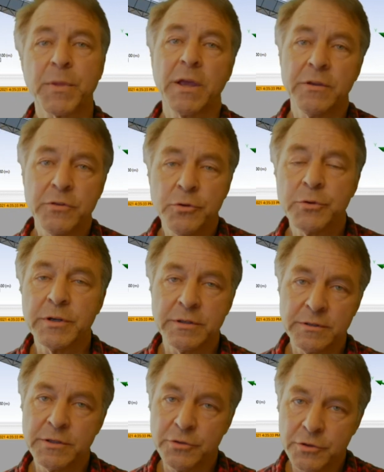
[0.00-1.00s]

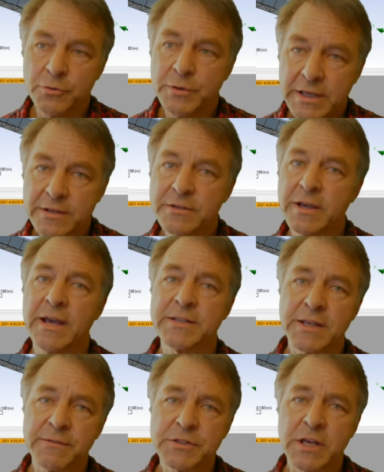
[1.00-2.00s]
you need to, as
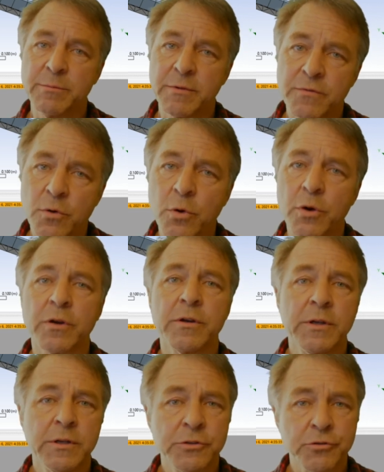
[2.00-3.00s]
I've said before,
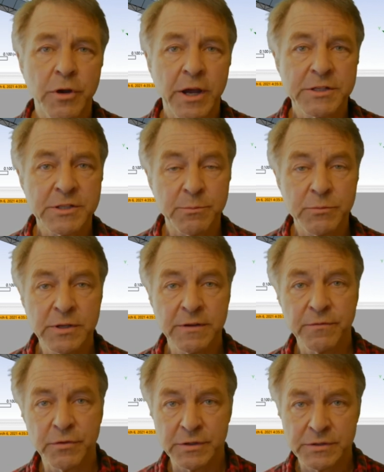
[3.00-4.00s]
try some
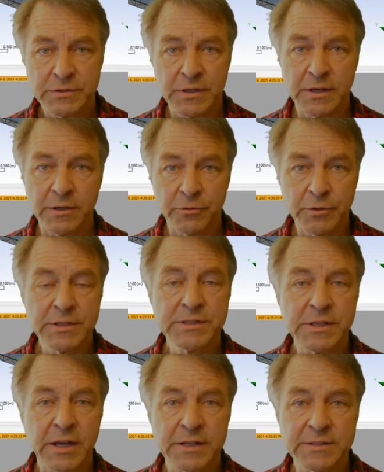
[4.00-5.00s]
different grid
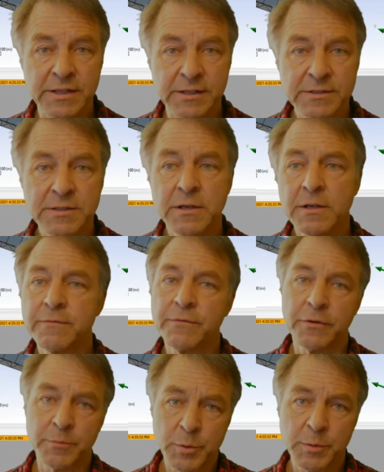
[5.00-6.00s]
sizings.
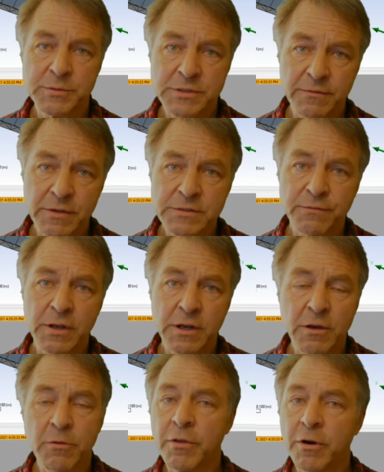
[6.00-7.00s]
For the purpose of this
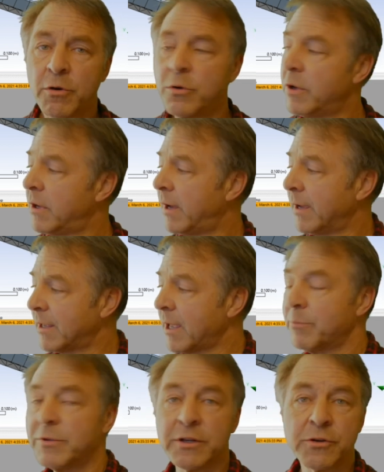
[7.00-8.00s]
video, though, I
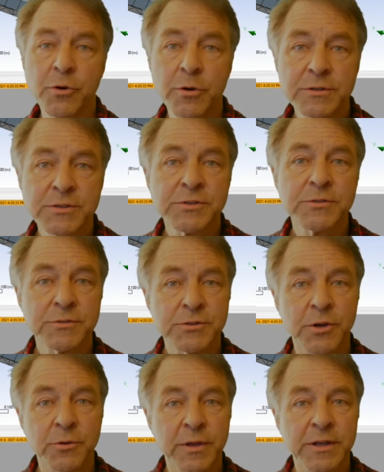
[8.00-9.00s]
kept it coarse
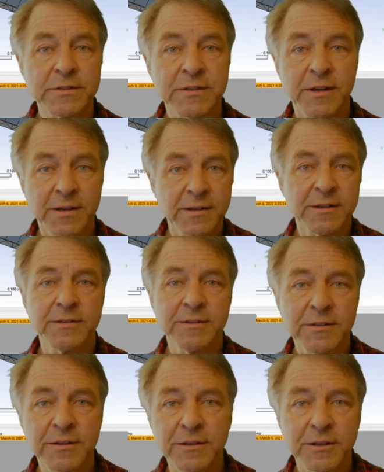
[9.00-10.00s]
so that
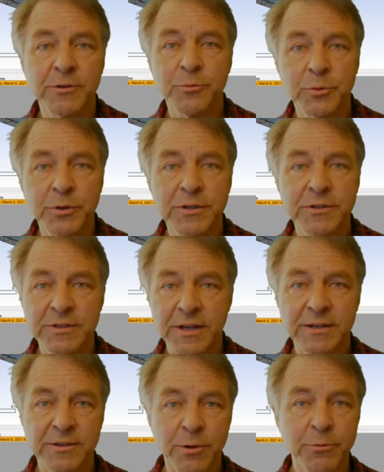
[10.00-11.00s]
it would
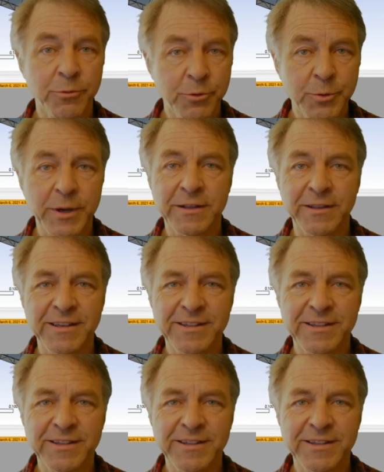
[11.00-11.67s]
go through quickly.